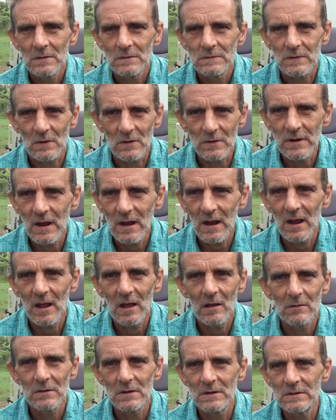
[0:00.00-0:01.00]
John
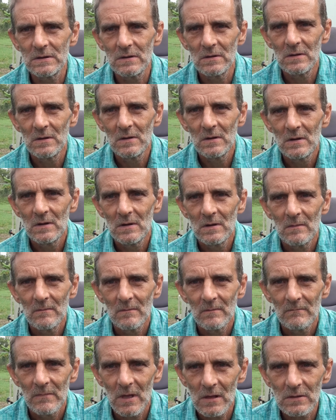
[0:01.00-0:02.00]
Howard,
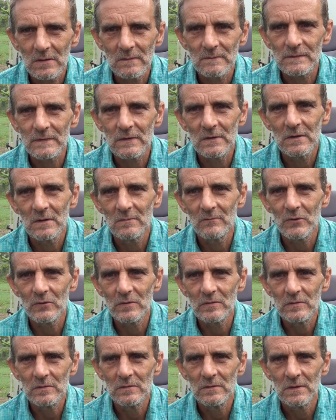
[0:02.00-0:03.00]
Malcolm
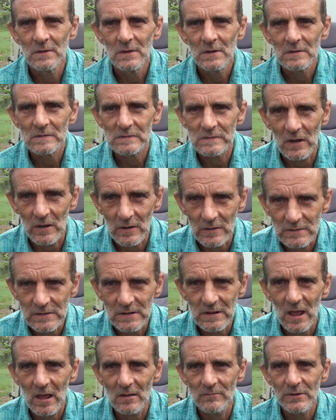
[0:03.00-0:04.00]
Turnbull,
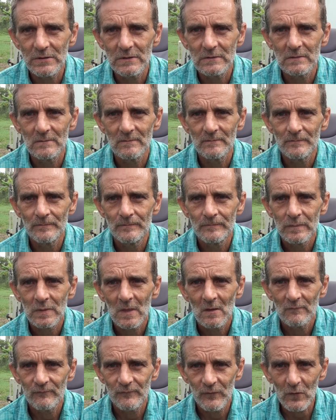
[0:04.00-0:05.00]
Tony Abbott,
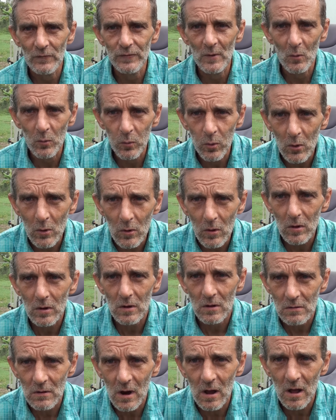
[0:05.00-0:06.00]
for the war
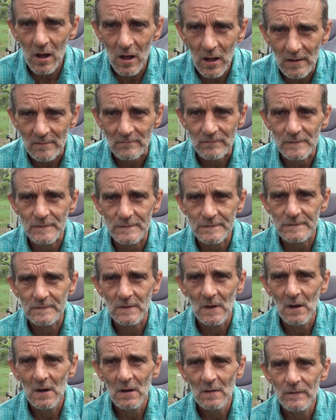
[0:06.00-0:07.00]
crimes
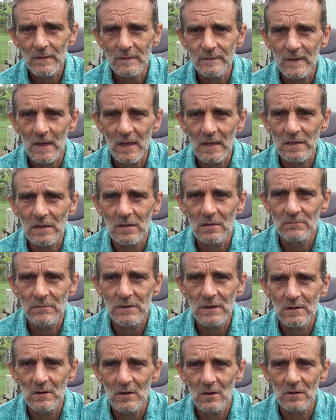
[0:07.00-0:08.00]
that they
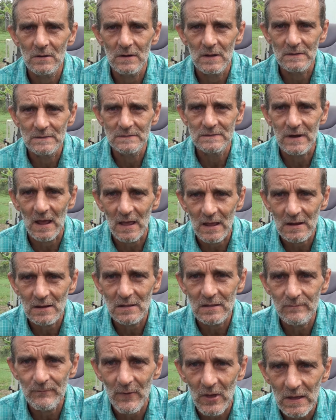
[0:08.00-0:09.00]
commit on a
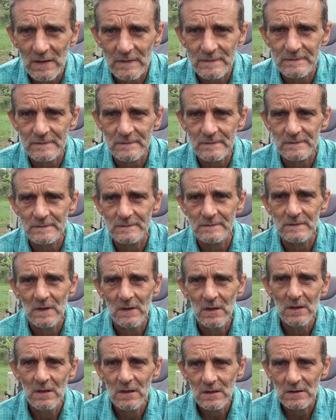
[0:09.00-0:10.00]
daily basis
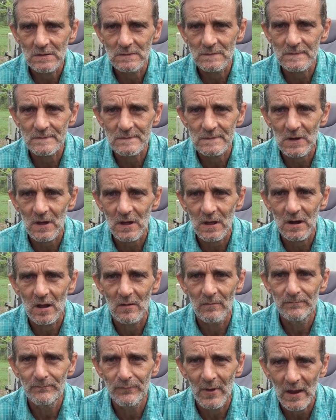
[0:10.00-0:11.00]
inside
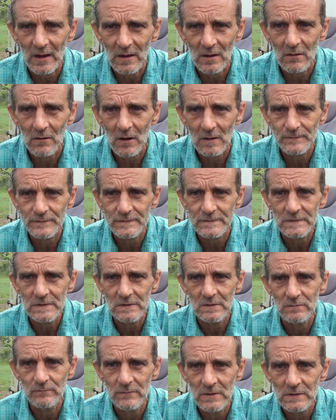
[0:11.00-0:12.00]
a bankruptcy
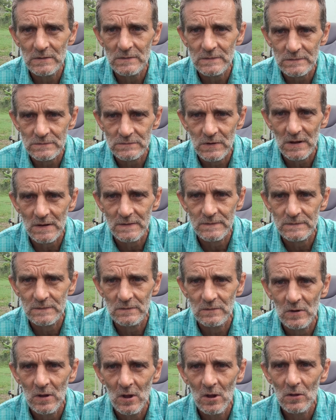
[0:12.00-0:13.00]

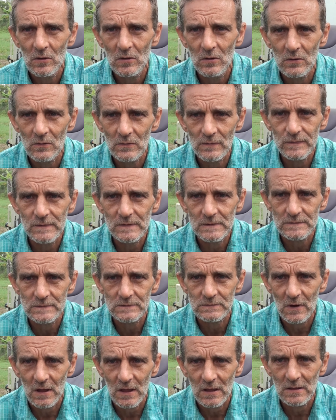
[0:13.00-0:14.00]
administration called the
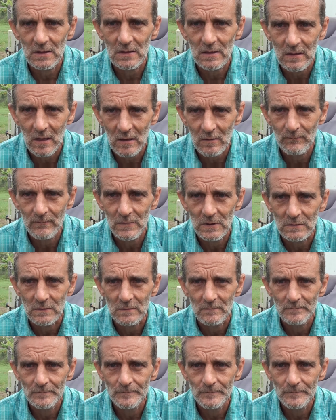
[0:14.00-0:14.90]
Australian Government.